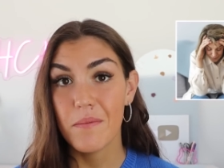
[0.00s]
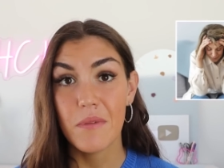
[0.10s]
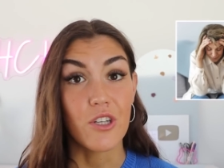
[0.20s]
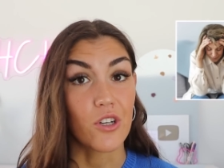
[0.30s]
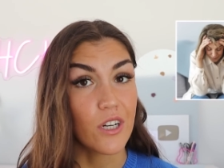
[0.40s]
them,
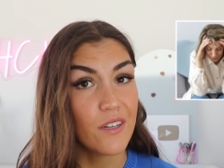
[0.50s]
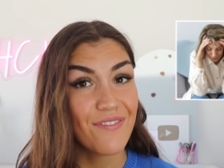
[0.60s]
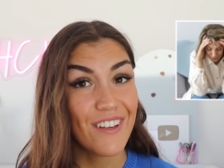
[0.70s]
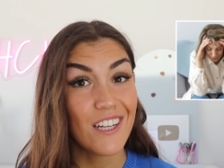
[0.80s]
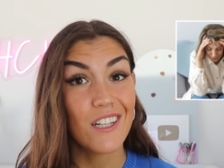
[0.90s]
you're gonna
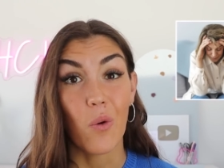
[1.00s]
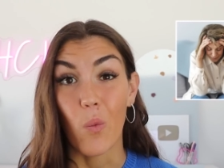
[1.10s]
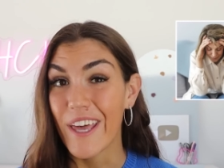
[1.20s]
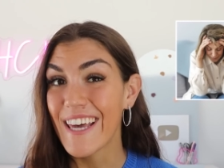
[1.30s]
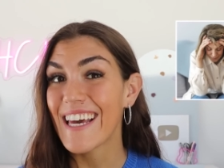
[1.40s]
feel
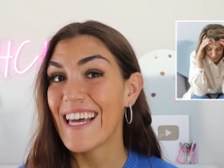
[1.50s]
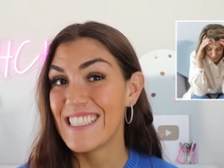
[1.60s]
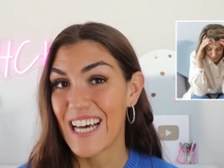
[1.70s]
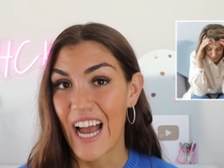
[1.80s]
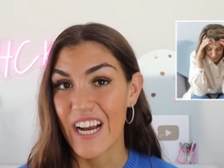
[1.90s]
weak
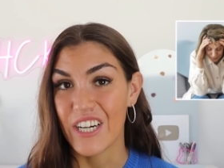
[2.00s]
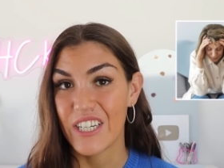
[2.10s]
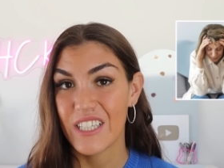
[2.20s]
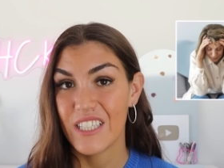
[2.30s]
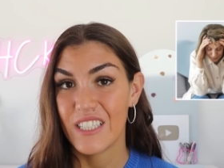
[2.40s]
and tired.